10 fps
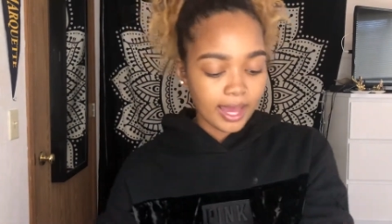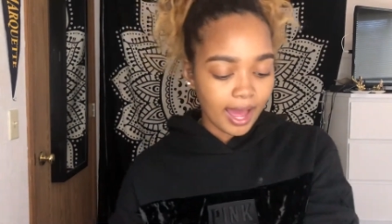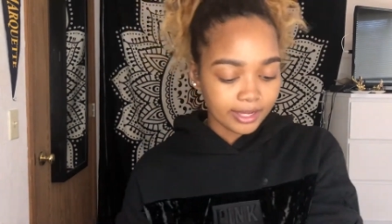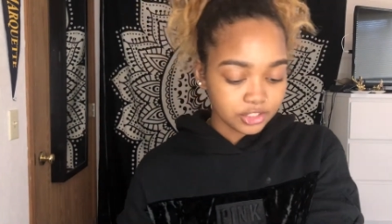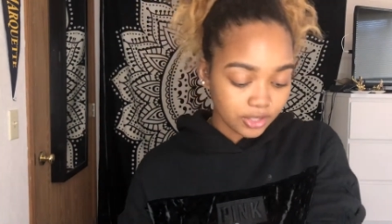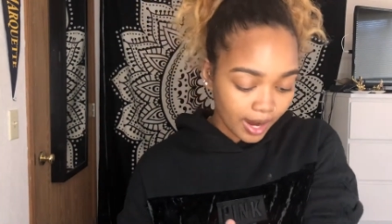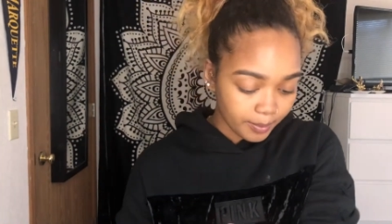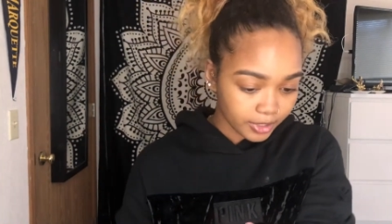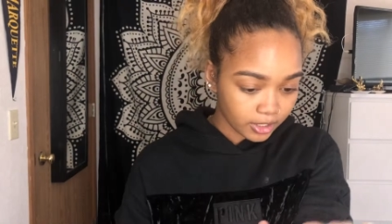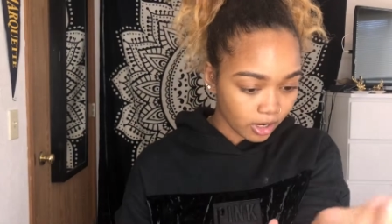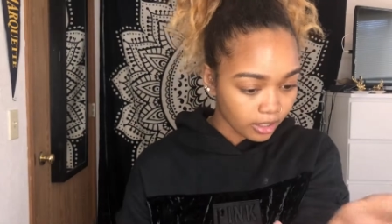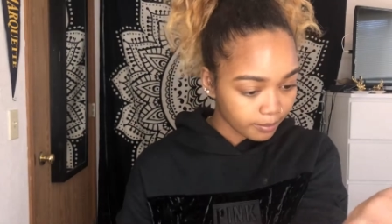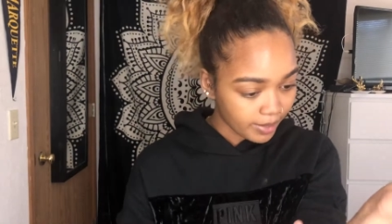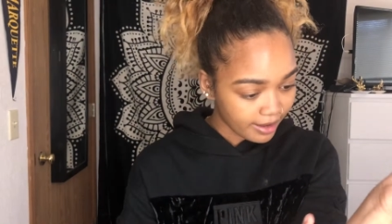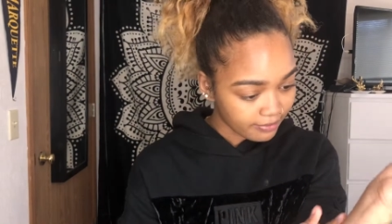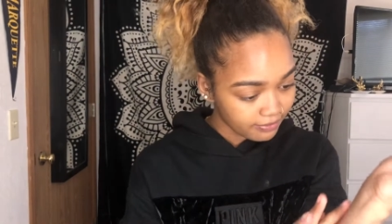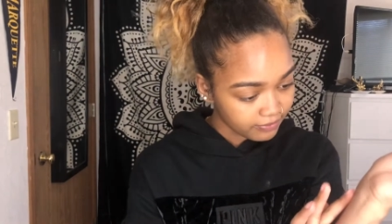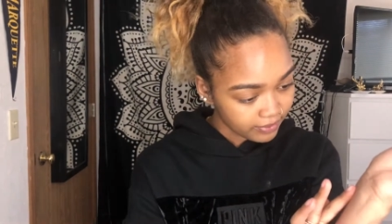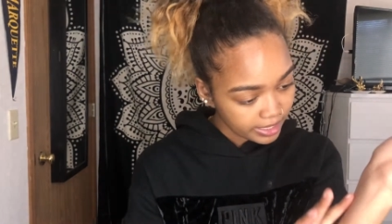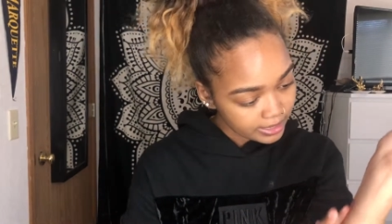I try and put it on my
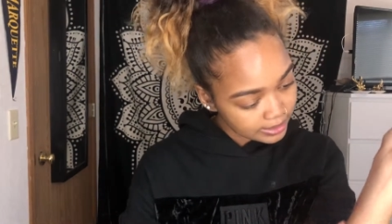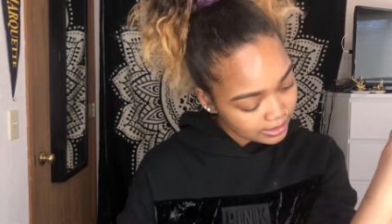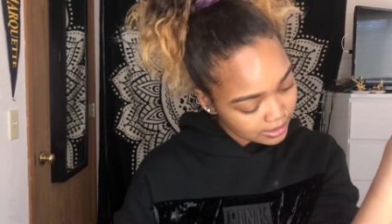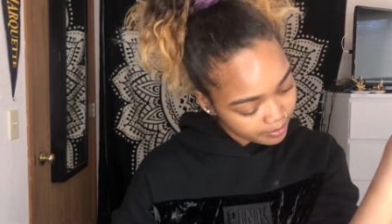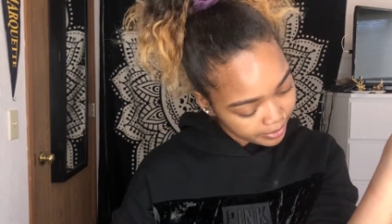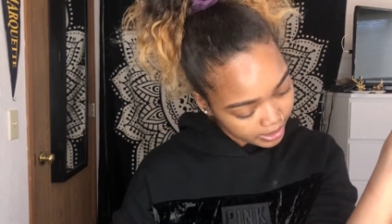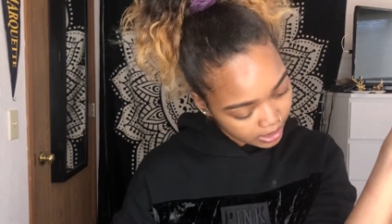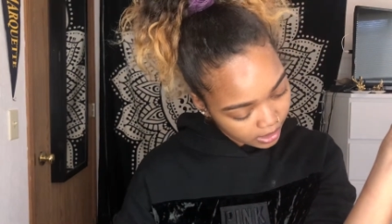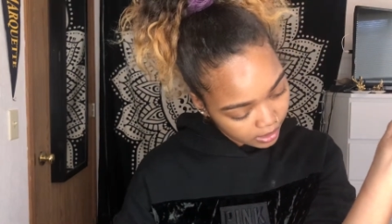face. But